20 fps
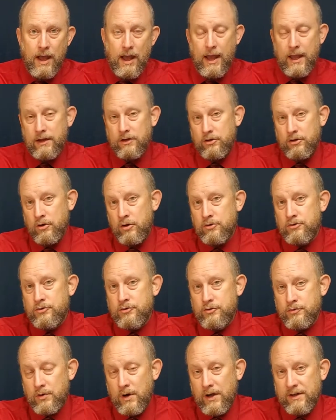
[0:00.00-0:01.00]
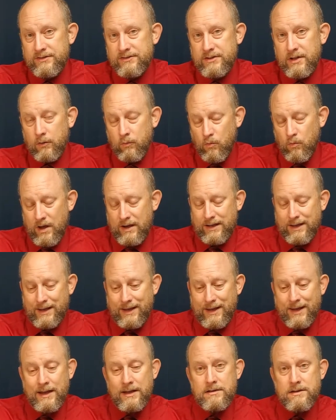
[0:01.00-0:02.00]
and you're trusting what
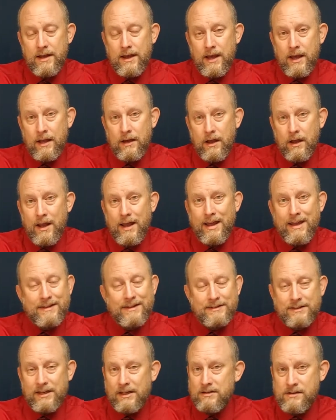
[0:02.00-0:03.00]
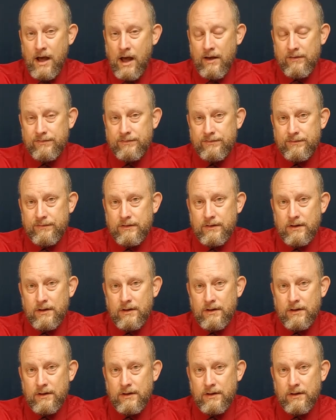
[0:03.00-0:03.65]
he did is enough